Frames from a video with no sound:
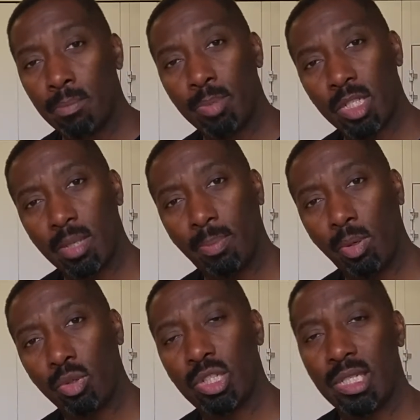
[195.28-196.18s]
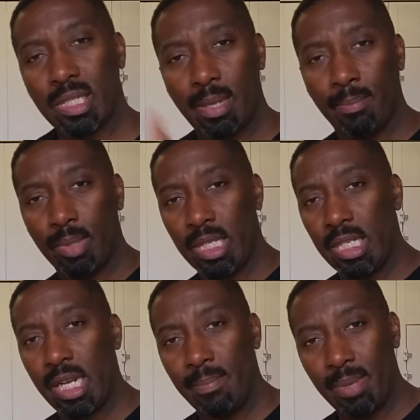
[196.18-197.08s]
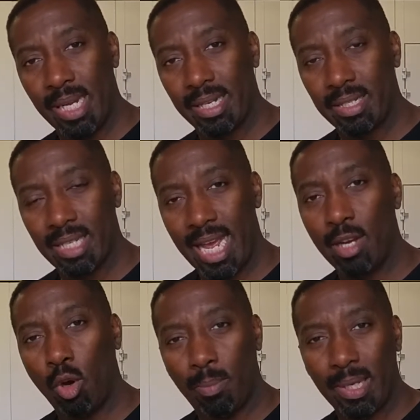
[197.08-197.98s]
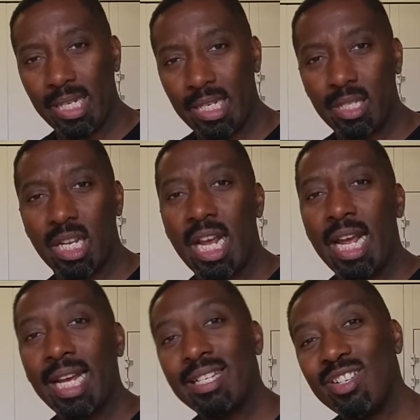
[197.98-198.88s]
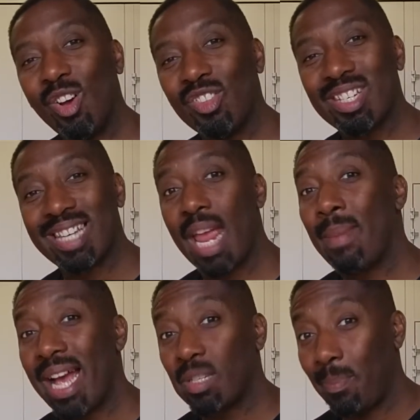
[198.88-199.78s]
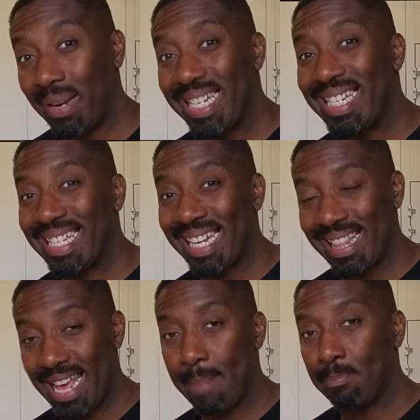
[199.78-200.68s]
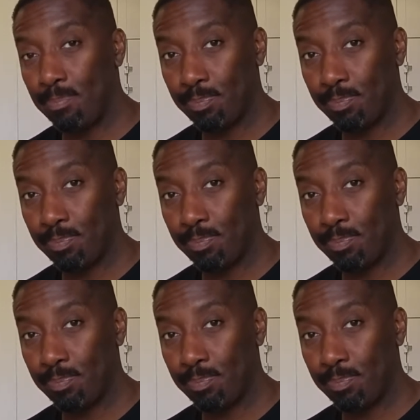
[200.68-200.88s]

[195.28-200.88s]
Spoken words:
But supporting somebody in being content or pleased is not the same as pleasing them.